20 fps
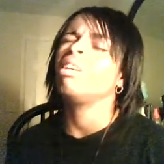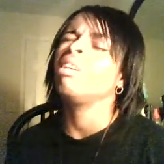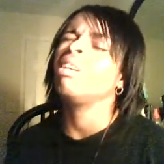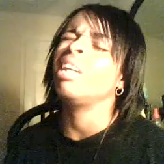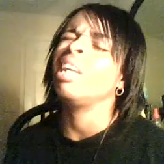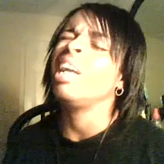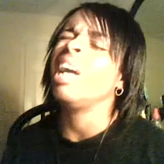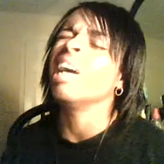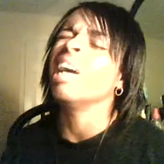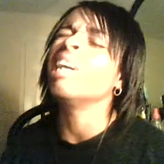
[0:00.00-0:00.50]
Oh
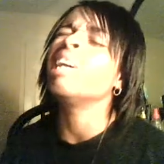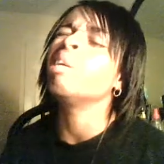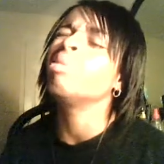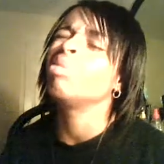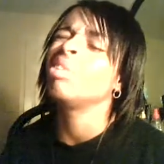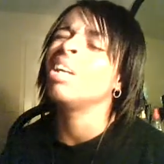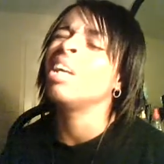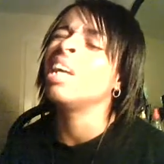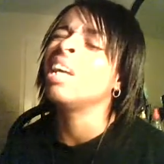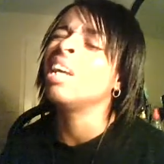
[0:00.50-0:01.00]
yeah,
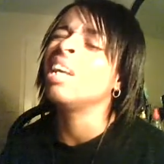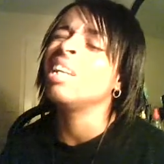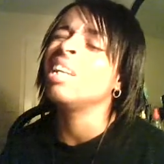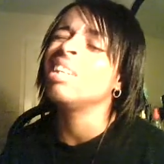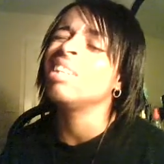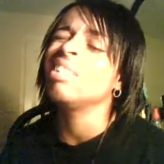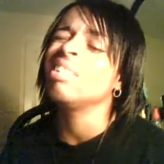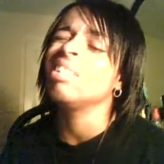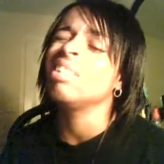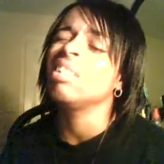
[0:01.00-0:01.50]

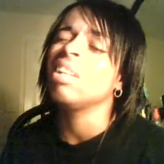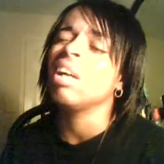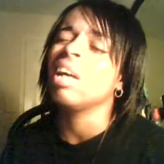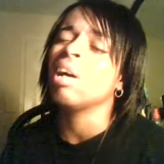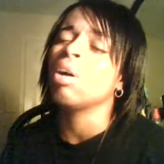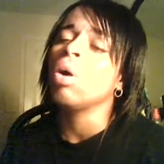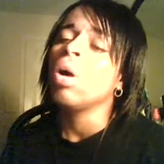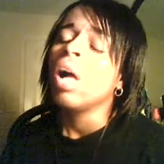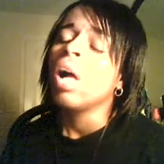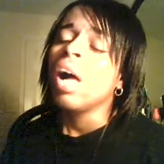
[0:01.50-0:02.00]
babe.
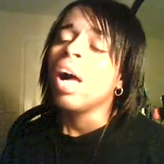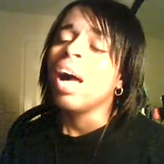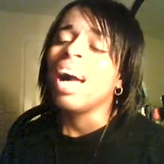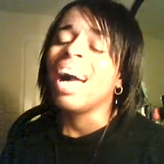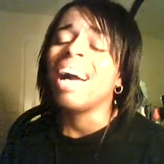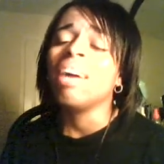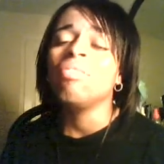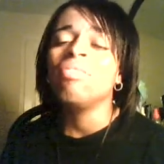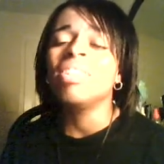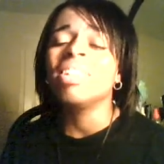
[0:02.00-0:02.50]
I
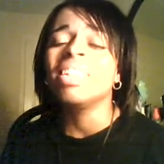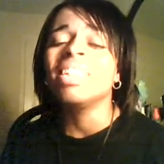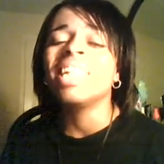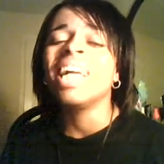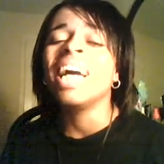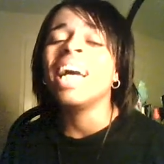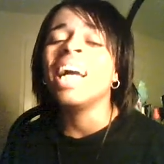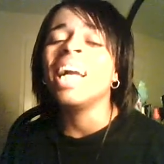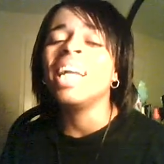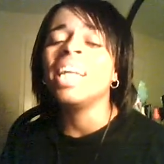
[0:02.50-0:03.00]
feel
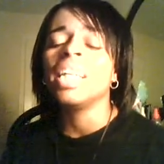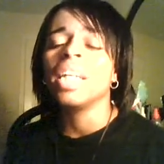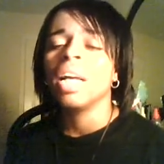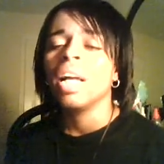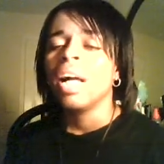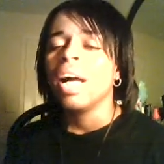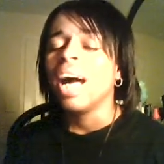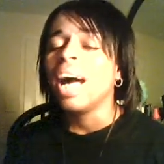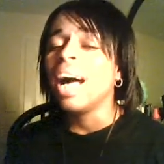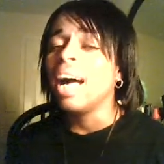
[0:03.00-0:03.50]
like
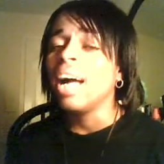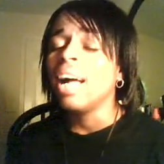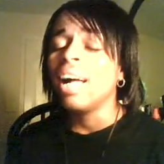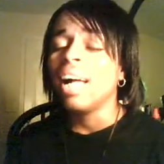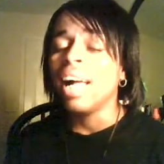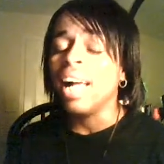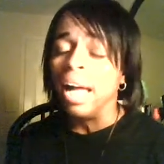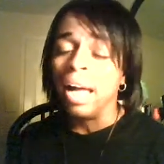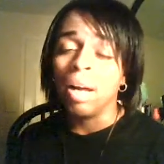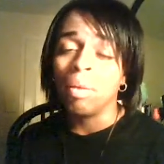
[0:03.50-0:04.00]
I
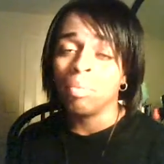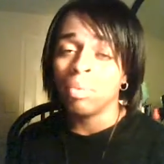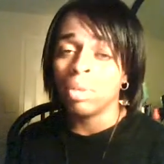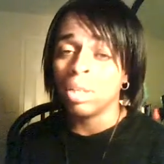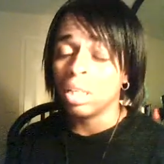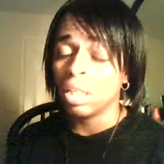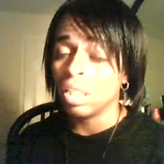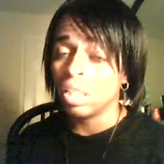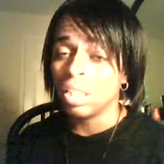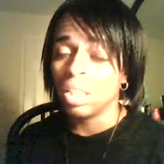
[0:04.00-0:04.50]
have
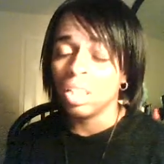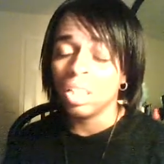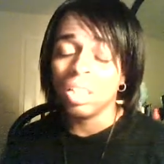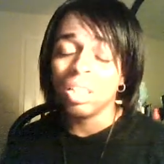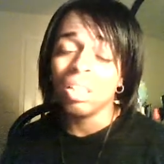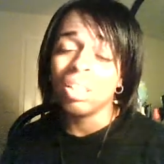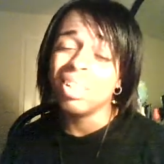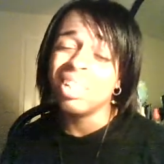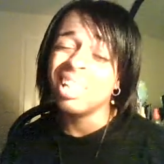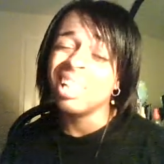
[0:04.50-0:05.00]

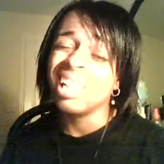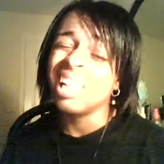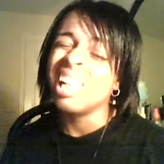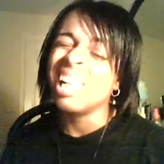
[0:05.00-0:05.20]
nothing